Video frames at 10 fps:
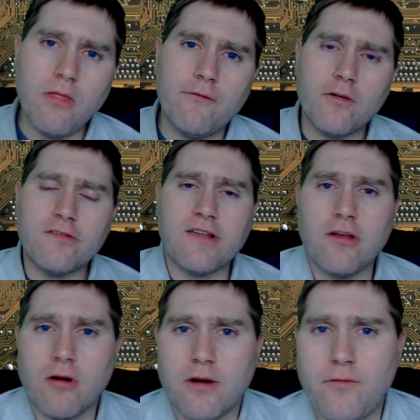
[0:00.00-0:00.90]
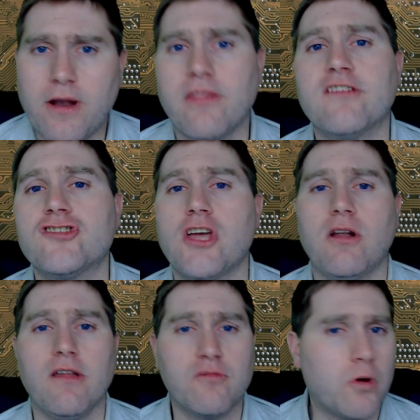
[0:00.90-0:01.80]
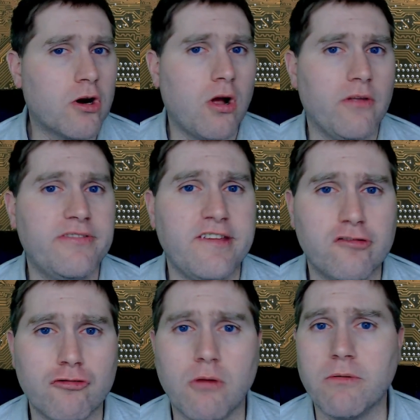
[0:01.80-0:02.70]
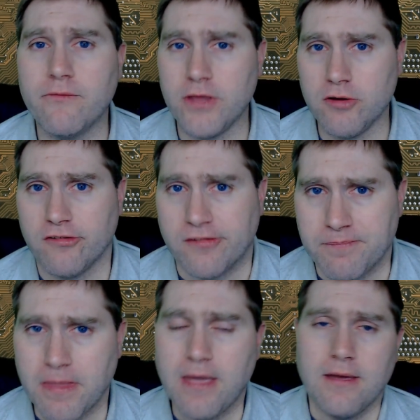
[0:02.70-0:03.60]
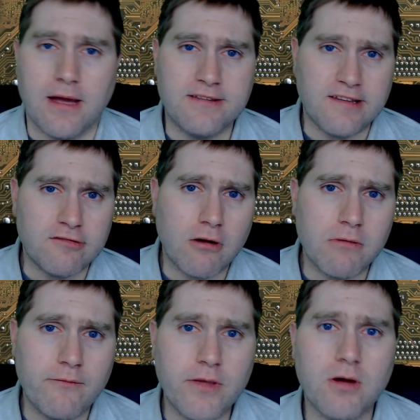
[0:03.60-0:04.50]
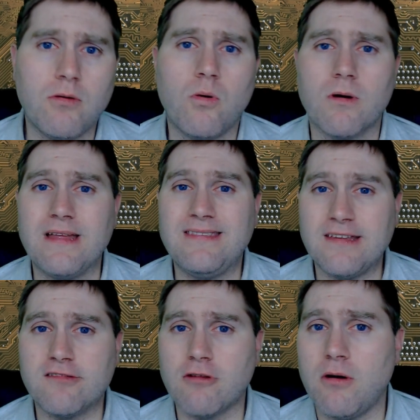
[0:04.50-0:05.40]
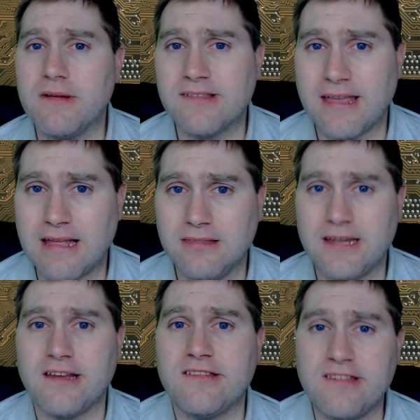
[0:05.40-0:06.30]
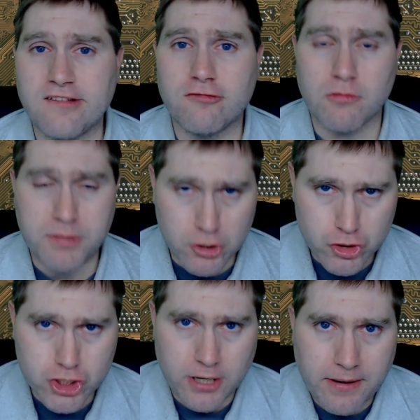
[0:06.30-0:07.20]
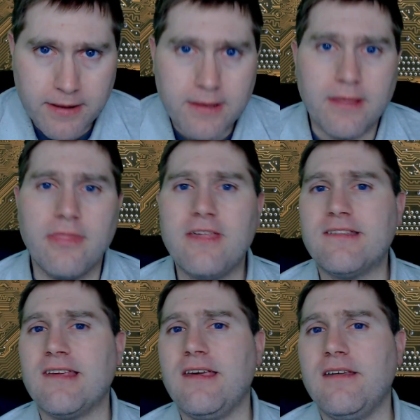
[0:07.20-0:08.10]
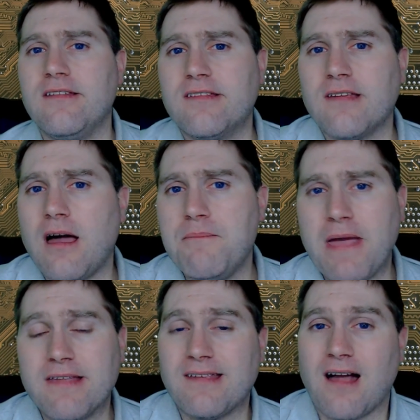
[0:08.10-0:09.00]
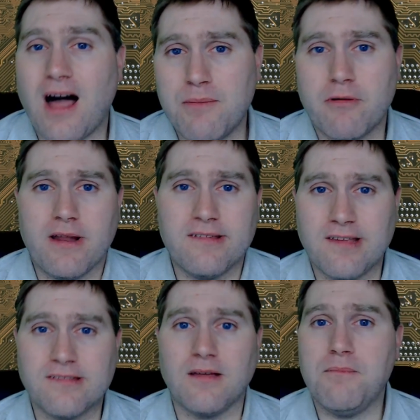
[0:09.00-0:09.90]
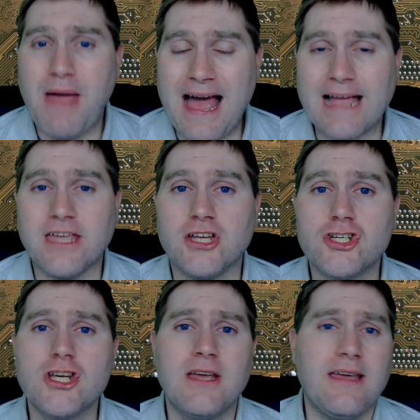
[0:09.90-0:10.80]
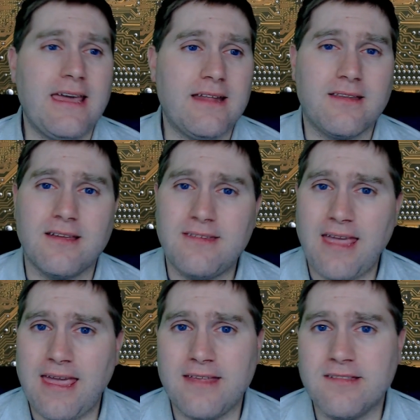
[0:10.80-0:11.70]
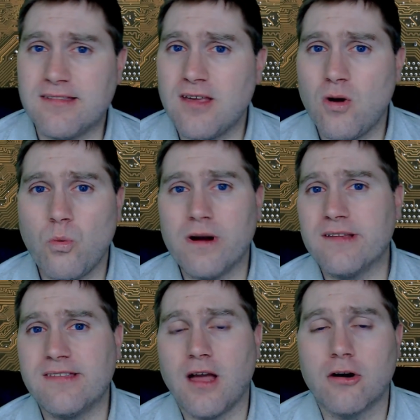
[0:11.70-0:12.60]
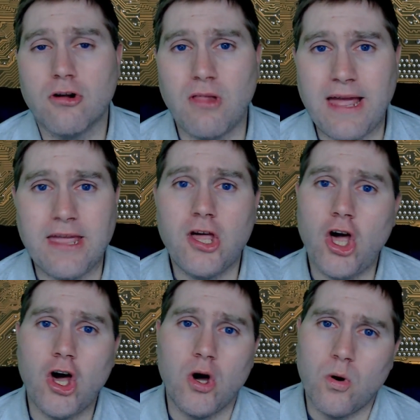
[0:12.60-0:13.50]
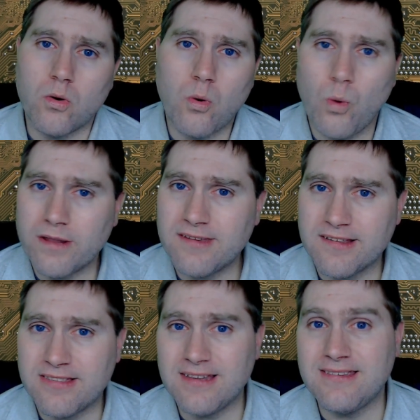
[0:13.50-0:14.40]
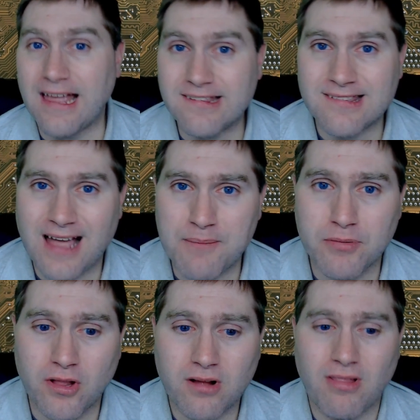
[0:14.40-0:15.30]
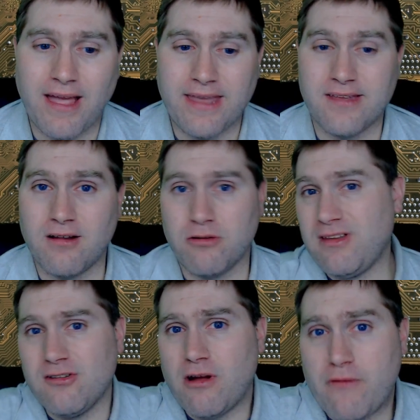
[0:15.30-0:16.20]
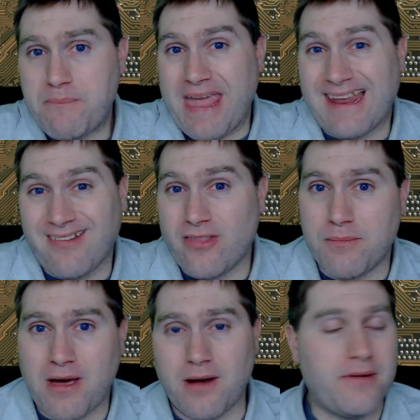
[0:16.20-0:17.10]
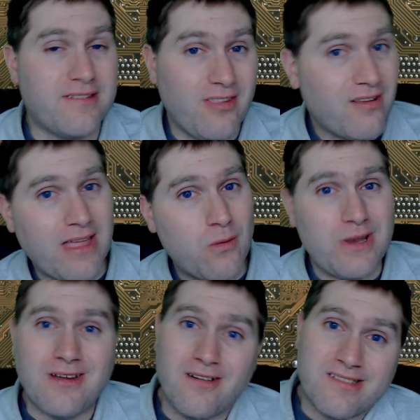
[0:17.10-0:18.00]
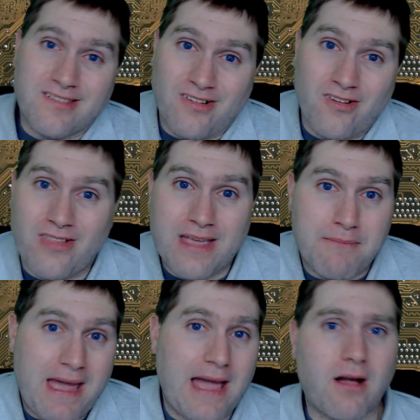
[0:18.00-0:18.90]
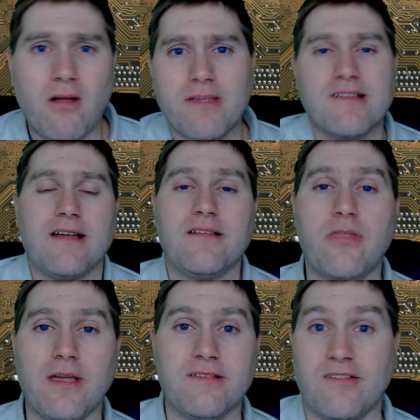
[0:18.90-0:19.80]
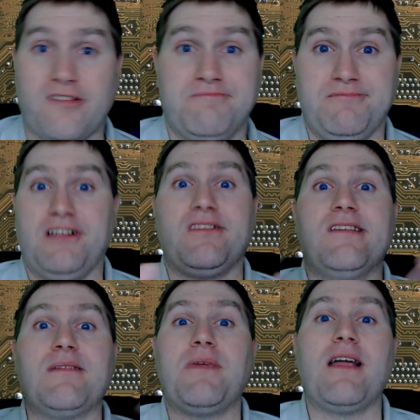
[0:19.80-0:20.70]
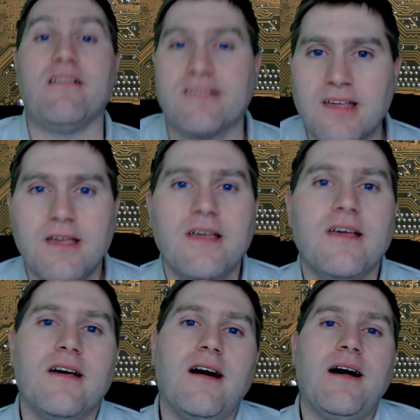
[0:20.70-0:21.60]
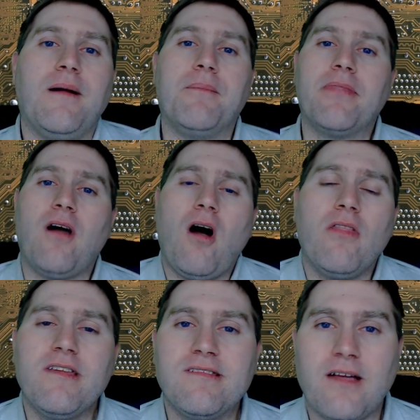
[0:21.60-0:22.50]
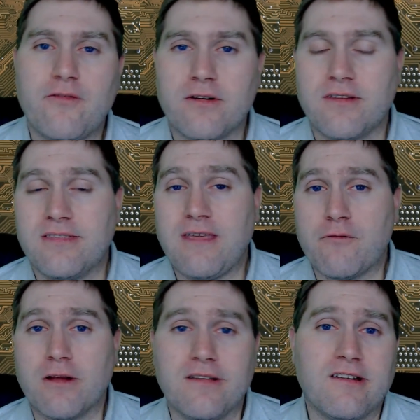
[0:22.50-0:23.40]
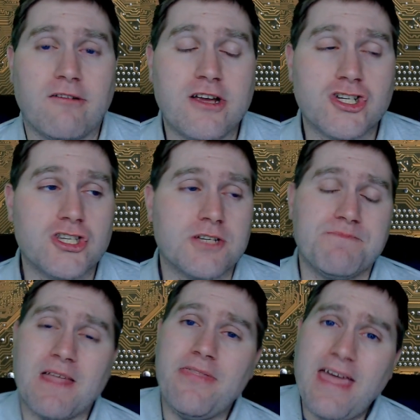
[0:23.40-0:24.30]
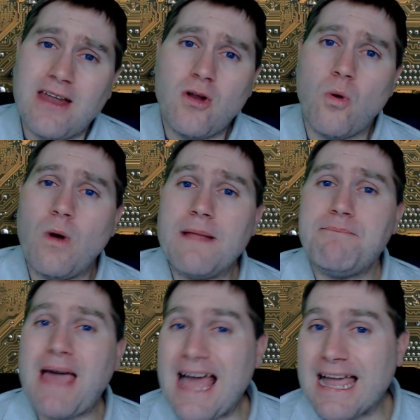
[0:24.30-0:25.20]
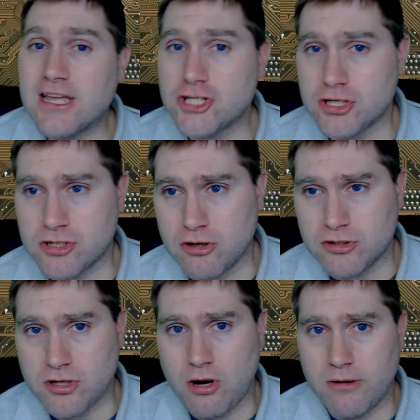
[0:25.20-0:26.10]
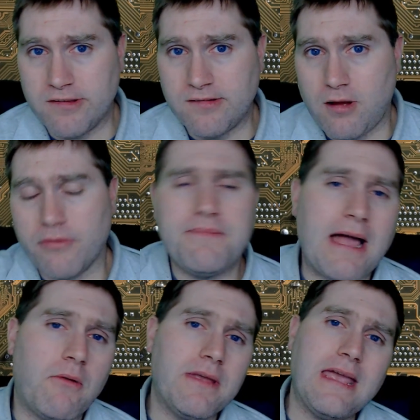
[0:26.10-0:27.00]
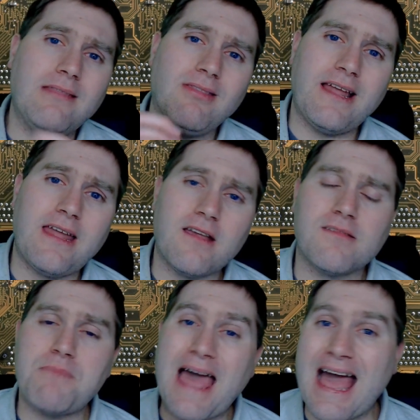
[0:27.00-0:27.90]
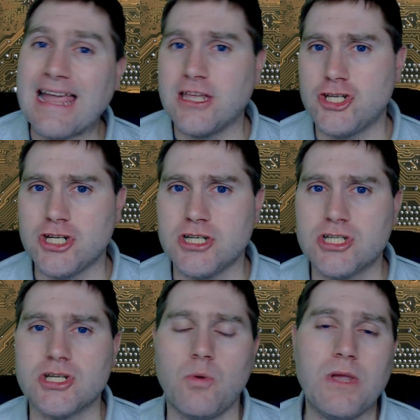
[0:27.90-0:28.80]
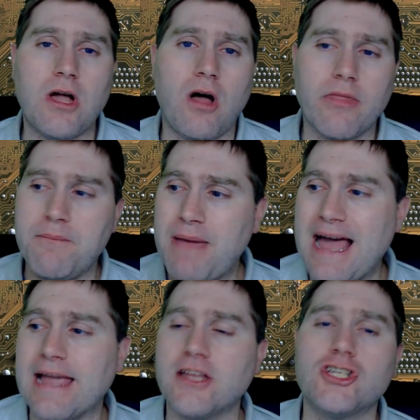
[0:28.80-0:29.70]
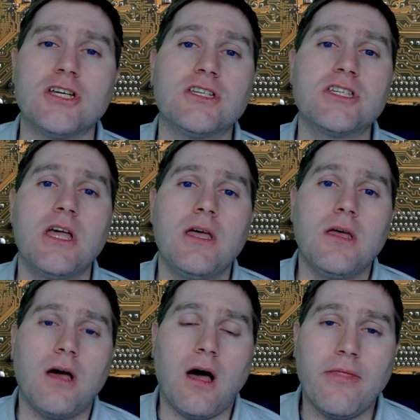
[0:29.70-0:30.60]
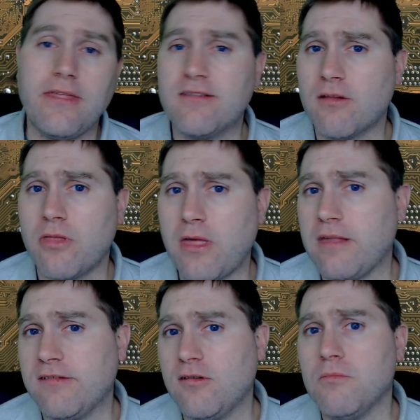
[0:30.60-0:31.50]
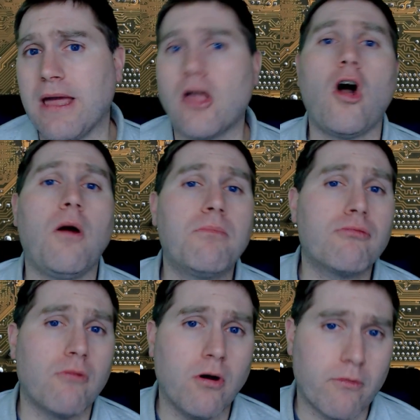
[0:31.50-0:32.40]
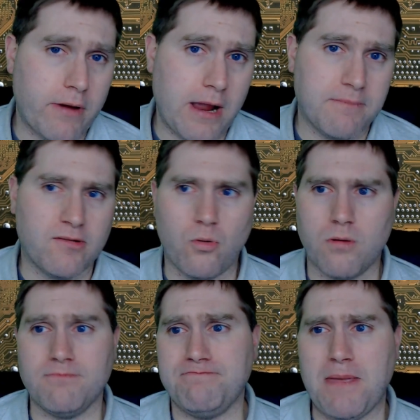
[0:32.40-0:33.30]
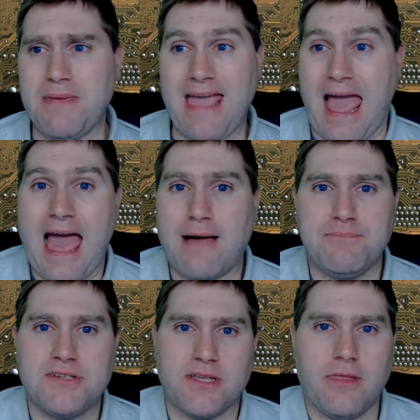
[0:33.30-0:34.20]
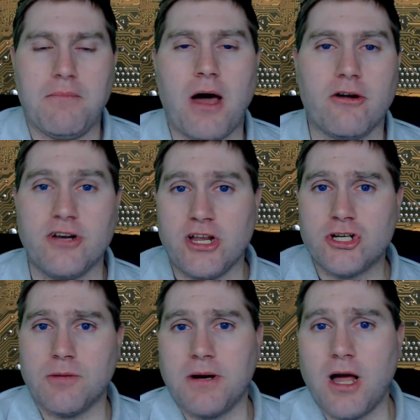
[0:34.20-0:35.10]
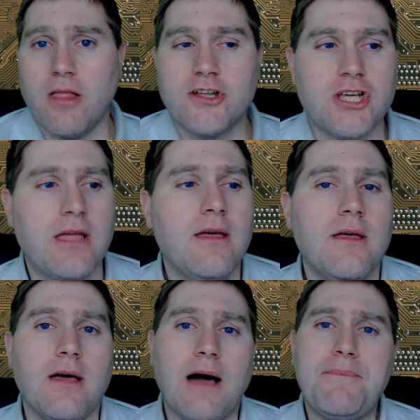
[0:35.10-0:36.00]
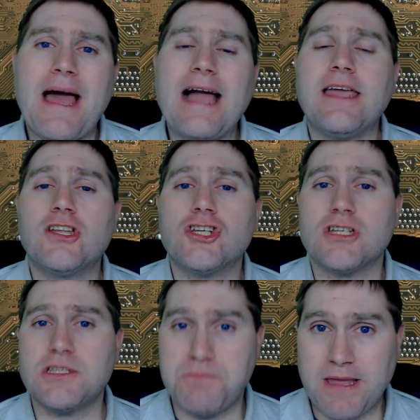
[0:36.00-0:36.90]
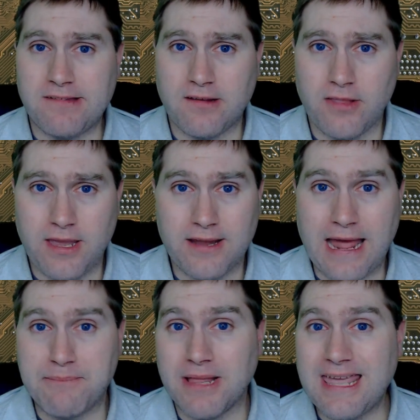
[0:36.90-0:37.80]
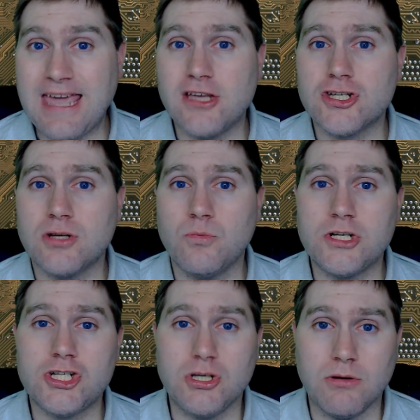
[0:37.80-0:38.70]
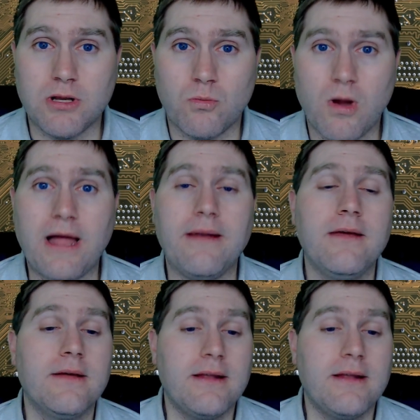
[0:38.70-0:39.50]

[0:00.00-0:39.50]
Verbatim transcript: The first thing you're going to find on this channel is what are called distro reviews. A distro review, or a distro, is like a Linux distribution. This is a basic operating system package. It contains what is the underlying code, what does the desktop look like. You know, you have a panel on the bottom. Does it look like Windows? Does it look like Mac? All these kinds of things. Does it look something else? Um, all these different, different considerations. And then what packages are, are installed. Now, in Linux, packages, we call them packages. Uh, these are the things you might call programs, or maybe apps in the modern day terminology. A package is basically an application which you can run.